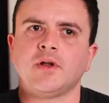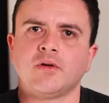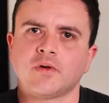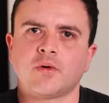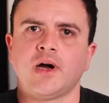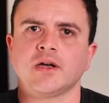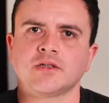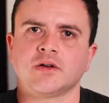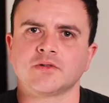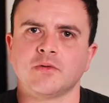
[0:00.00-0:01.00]
not for quite
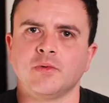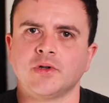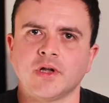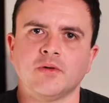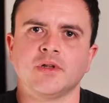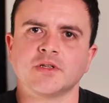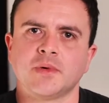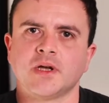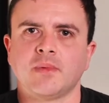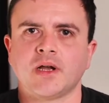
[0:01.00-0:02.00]
as long as we would do with this
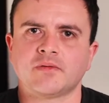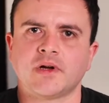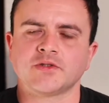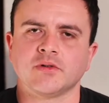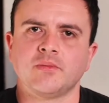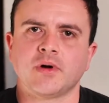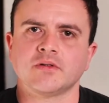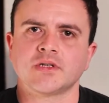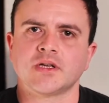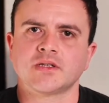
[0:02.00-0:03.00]
being a manufacturing
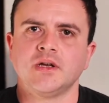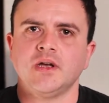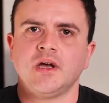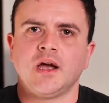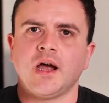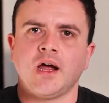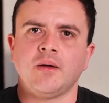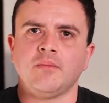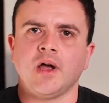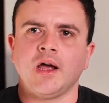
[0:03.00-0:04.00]
process.
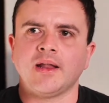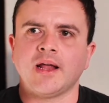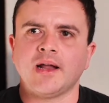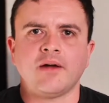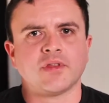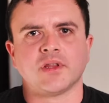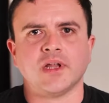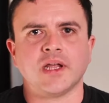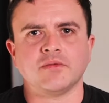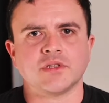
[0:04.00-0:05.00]
And then everything
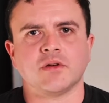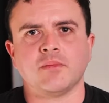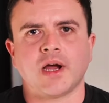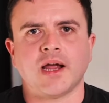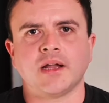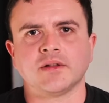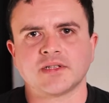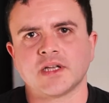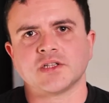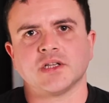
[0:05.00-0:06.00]
that he was doing by hand,
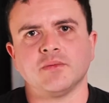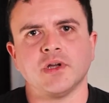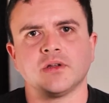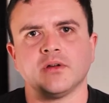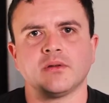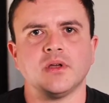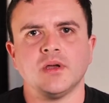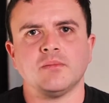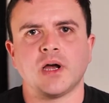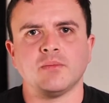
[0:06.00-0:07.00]
essentially we're doing
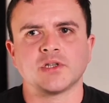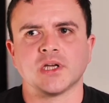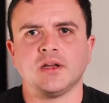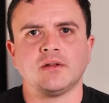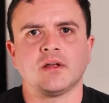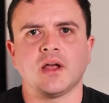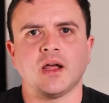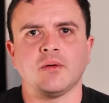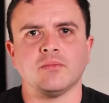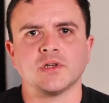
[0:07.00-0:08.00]
by machine,
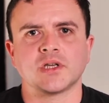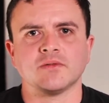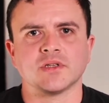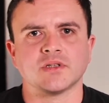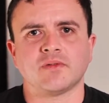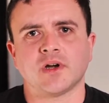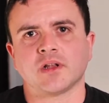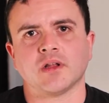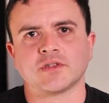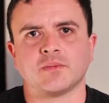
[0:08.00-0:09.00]
which gives us a very
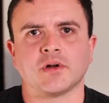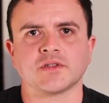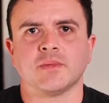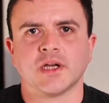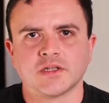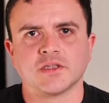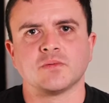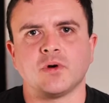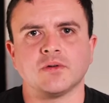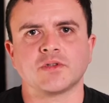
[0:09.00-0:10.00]
close approximation to
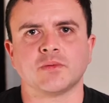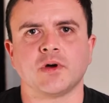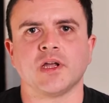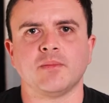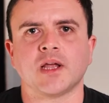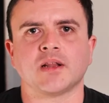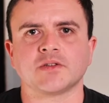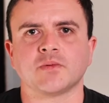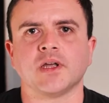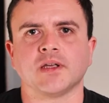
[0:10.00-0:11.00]
what he made
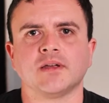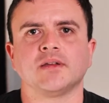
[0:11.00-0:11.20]
last week.